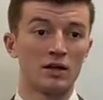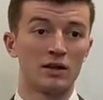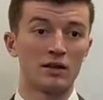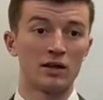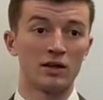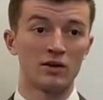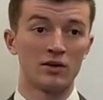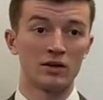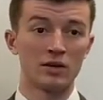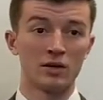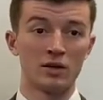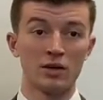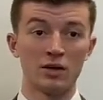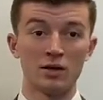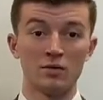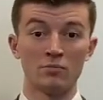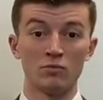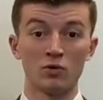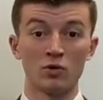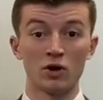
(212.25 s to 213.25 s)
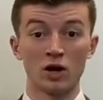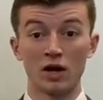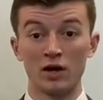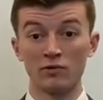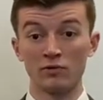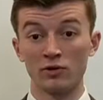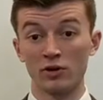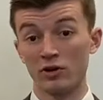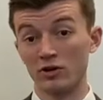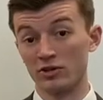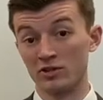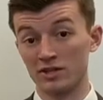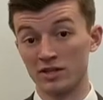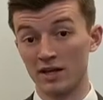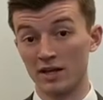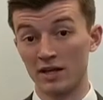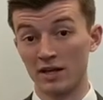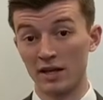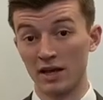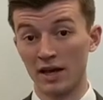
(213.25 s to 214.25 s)
they're in a more unrehearsed
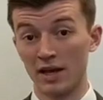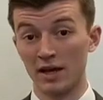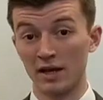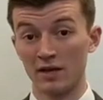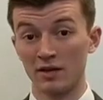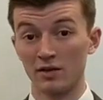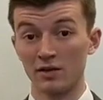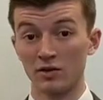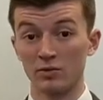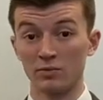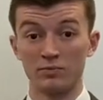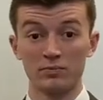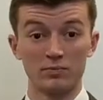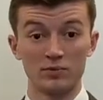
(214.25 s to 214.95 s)
setting and they're